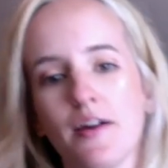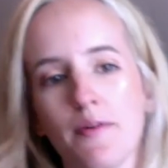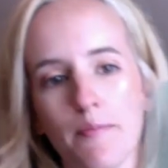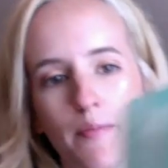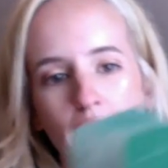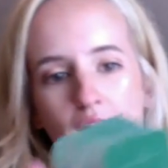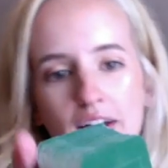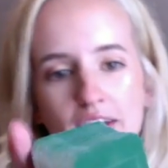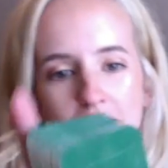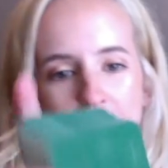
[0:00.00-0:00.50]

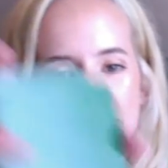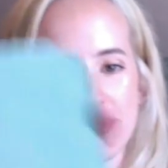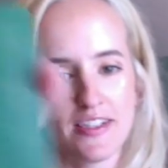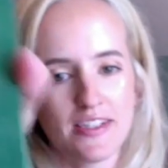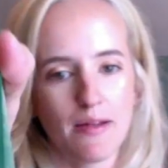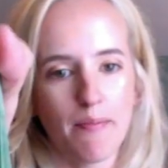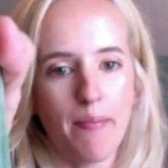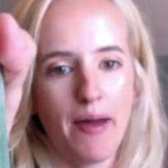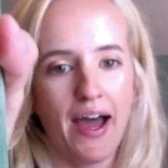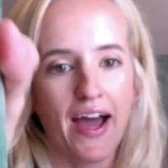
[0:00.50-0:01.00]
but there's
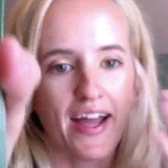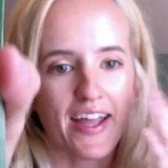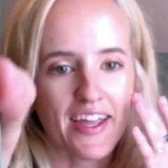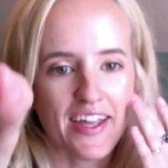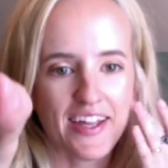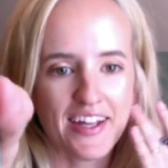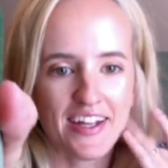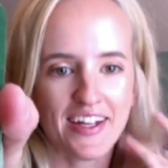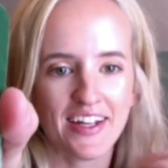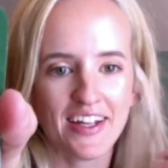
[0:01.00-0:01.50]
the
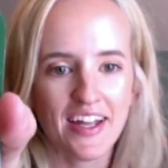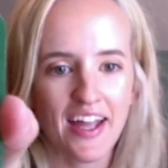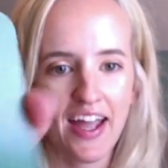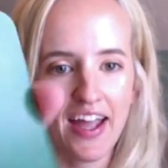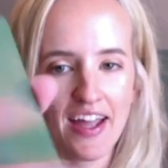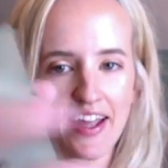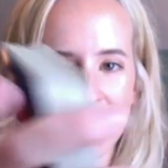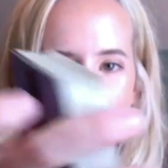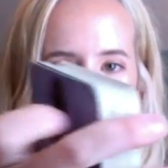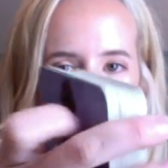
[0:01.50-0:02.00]
backing,
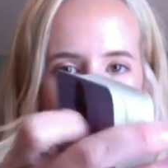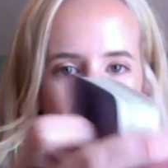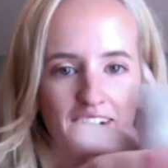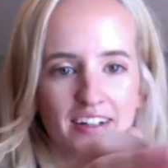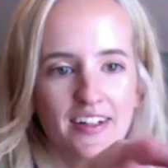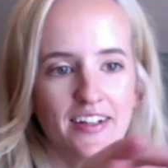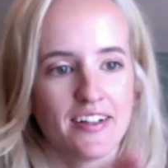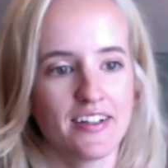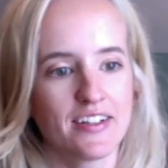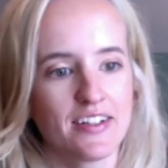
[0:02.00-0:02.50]

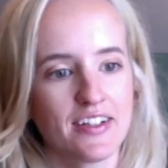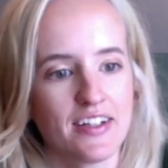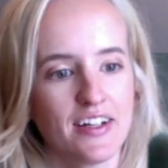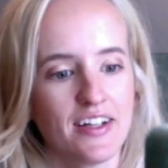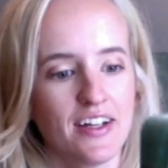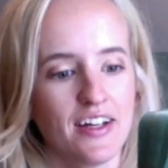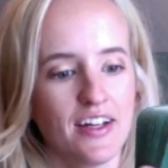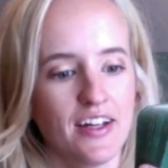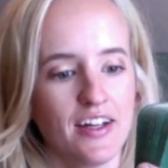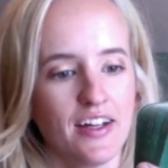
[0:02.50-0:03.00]
and
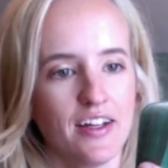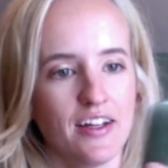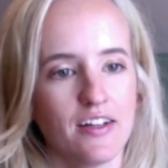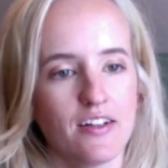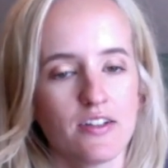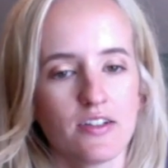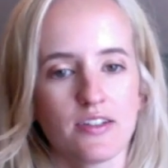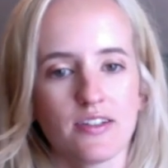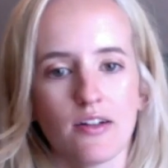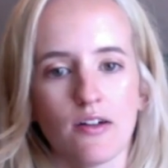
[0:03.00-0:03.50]

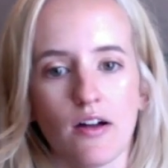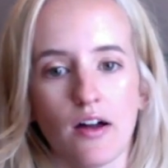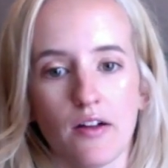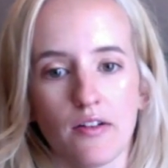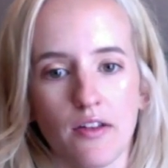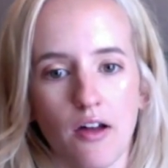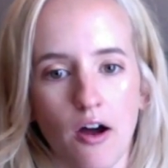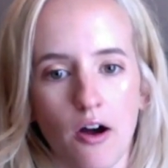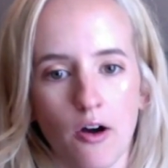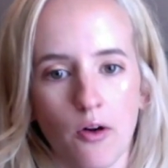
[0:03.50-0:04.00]

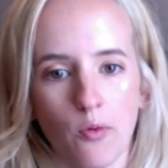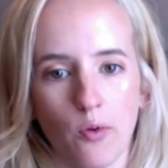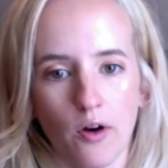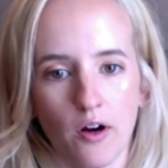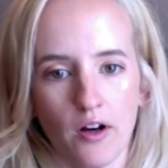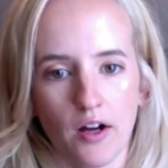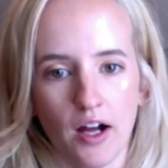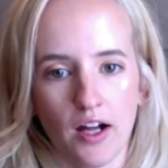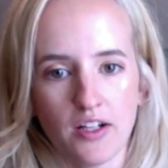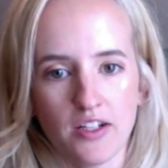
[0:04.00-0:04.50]
the
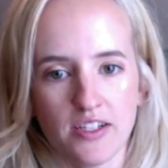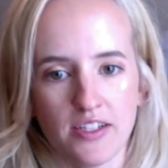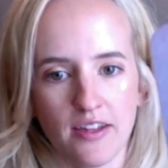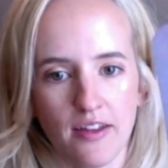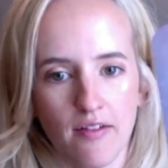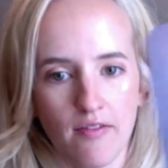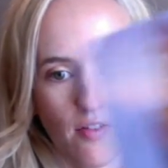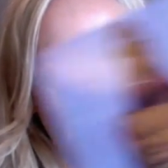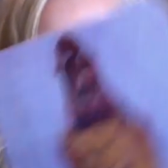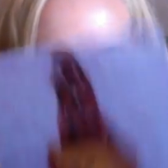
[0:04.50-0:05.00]
artwork. I just
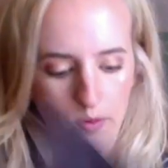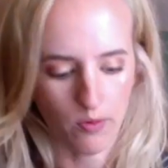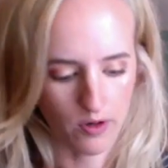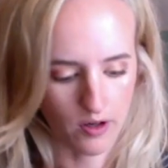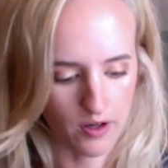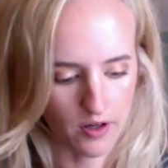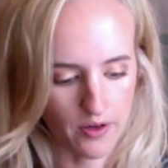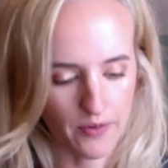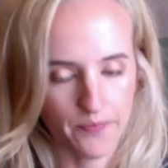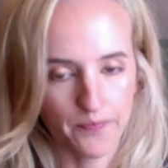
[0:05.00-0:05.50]
love the
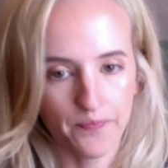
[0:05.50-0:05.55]
artwork.